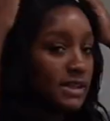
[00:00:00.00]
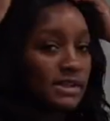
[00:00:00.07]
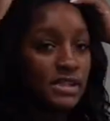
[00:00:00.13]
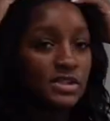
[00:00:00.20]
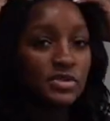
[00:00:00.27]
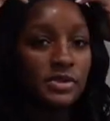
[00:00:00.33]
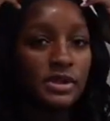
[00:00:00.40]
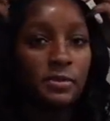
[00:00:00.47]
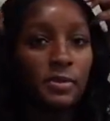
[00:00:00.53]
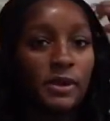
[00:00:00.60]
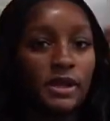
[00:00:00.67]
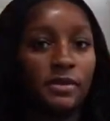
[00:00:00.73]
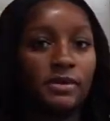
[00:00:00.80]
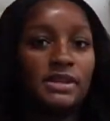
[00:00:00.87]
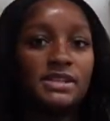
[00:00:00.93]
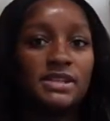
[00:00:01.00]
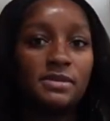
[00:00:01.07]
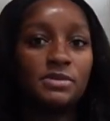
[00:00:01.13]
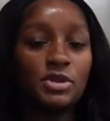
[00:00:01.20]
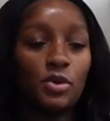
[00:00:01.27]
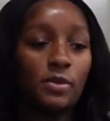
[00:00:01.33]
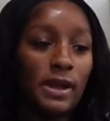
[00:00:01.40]
This is really pretty. When it's time
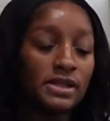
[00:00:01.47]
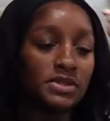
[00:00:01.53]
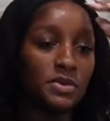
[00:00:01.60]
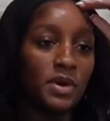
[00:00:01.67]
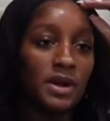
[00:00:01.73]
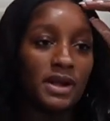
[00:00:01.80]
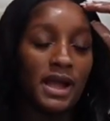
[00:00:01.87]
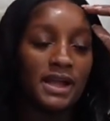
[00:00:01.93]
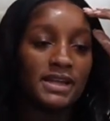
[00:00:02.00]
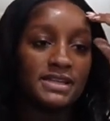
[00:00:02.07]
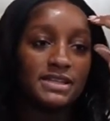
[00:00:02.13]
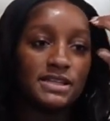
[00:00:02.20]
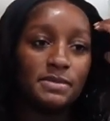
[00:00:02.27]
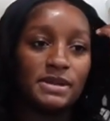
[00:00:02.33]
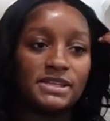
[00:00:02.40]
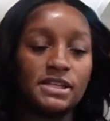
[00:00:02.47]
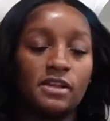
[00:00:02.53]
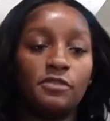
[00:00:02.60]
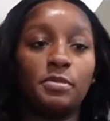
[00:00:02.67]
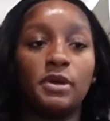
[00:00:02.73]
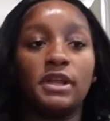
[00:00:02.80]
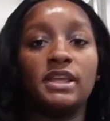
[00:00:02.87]
to go back to work, I can see
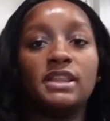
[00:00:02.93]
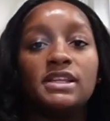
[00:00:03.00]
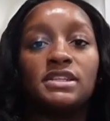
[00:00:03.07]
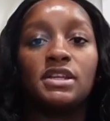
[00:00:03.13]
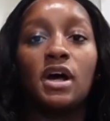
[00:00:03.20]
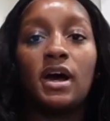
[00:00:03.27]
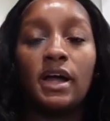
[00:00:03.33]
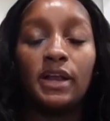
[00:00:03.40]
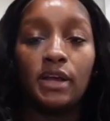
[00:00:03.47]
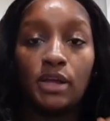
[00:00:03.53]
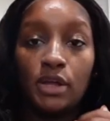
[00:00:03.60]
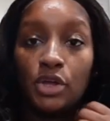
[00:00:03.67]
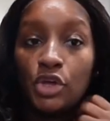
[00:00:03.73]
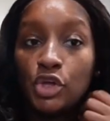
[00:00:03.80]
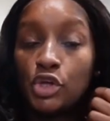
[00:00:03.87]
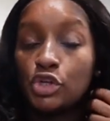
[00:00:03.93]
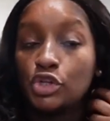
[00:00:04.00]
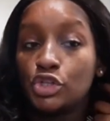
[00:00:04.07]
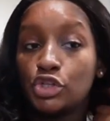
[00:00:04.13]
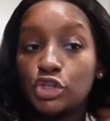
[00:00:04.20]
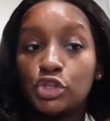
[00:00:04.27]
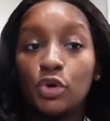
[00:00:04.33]
myself putting this on
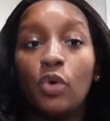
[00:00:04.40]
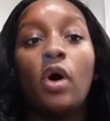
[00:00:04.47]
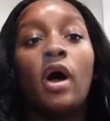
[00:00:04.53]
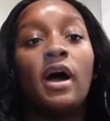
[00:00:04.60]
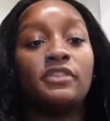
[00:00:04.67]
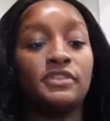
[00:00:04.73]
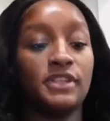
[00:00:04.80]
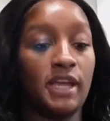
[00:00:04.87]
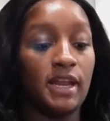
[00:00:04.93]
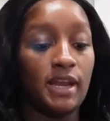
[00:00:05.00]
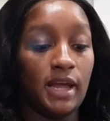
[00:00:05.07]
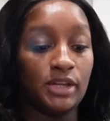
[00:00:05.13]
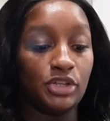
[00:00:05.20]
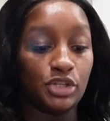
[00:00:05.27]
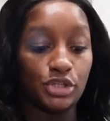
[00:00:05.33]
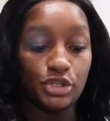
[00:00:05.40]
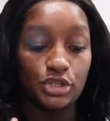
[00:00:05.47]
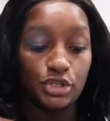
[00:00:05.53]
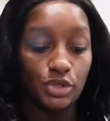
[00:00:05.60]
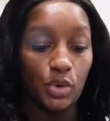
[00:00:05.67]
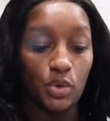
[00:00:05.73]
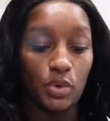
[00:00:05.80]
so often and
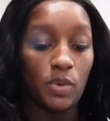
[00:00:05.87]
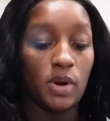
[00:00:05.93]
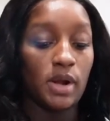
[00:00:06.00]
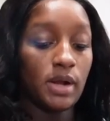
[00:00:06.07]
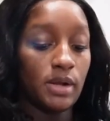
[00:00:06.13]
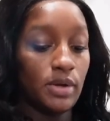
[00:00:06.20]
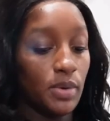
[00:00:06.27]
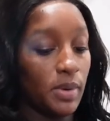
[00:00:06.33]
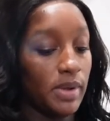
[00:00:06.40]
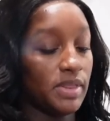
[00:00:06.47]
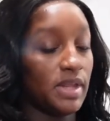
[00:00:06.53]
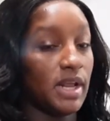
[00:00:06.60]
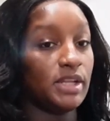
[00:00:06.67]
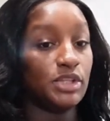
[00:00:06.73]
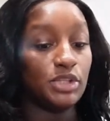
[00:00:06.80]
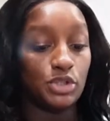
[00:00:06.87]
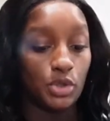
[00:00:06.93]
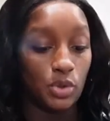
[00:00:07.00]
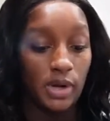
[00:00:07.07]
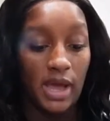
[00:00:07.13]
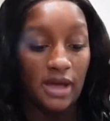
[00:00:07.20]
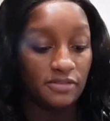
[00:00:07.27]
just go to work knowing that I
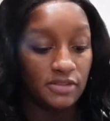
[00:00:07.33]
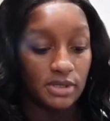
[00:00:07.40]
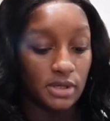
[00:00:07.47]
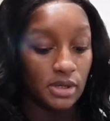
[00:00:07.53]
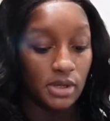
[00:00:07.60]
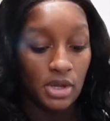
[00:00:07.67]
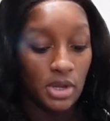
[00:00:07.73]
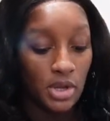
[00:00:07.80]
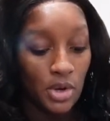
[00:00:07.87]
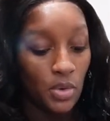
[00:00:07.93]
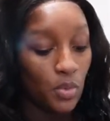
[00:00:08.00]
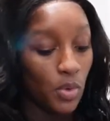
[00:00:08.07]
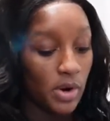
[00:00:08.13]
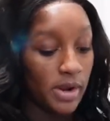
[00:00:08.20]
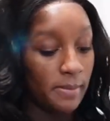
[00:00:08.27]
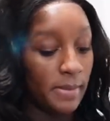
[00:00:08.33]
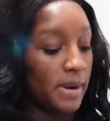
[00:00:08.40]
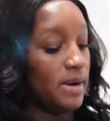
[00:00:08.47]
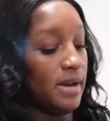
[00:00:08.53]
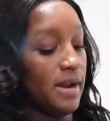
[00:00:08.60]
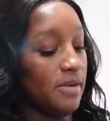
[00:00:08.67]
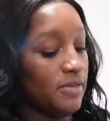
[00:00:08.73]
don't have to worry
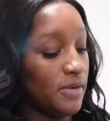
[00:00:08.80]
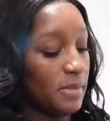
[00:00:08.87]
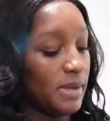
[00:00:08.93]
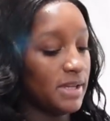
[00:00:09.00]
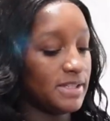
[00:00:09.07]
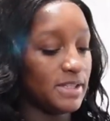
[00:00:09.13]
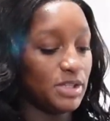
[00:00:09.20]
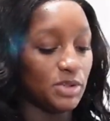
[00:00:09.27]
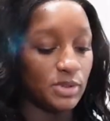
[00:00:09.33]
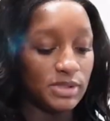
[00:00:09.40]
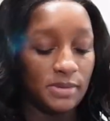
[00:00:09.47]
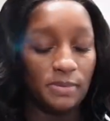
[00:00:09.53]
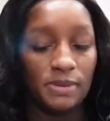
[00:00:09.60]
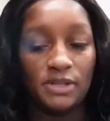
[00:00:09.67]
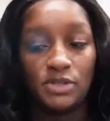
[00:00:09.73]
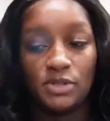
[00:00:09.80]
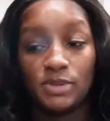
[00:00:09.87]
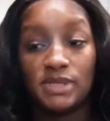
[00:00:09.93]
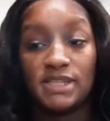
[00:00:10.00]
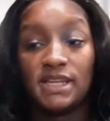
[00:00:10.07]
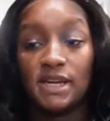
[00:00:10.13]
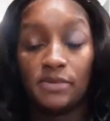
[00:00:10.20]
about it ever, because it's so simple and so
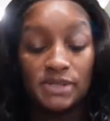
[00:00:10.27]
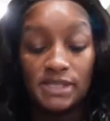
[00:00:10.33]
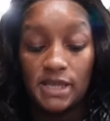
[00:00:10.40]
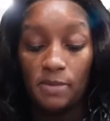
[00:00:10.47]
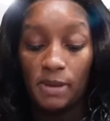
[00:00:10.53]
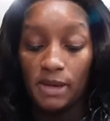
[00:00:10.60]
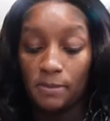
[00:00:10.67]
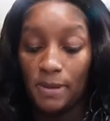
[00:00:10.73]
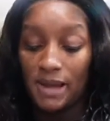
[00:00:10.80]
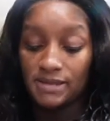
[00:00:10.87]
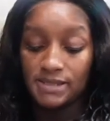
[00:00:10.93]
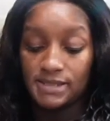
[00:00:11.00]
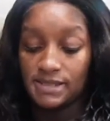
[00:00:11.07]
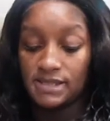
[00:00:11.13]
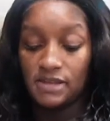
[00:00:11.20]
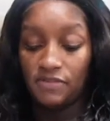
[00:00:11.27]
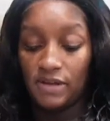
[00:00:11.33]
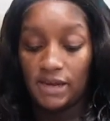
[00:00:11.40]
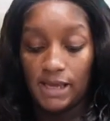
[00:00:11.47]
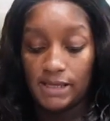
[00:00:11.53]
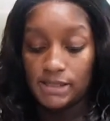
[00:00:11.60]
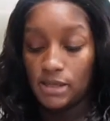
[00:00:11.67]
easy. And I was keeping the box to see if I
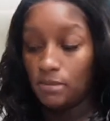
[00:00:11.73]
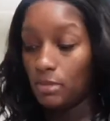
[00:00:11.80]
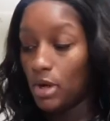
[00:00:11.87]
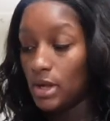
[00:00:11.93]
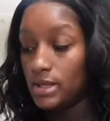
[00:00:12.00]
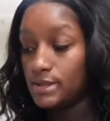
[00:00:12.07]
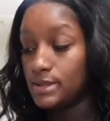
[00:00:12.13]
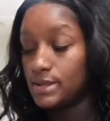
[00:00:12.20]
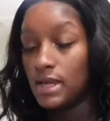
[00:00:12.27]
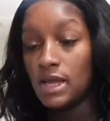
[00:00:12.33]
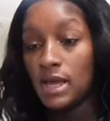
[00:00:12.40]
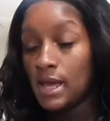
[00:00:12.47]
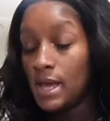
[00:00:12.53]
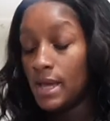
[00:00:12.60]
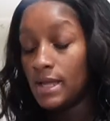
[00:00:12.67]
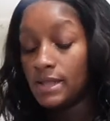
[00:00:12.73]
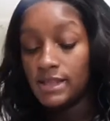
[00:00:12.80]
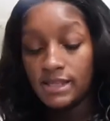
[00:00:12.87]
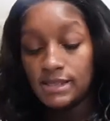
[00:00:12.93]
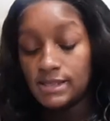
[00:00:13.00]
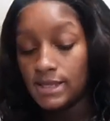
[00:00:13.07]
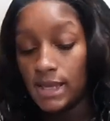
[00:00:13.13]
liked it, because
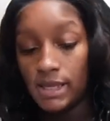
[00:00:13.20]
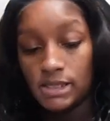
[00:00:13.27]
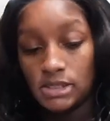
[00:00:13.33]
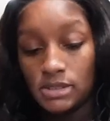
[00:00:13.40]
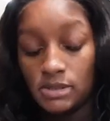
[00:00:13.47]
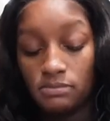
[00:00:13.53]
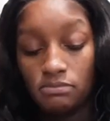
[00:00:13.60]
these days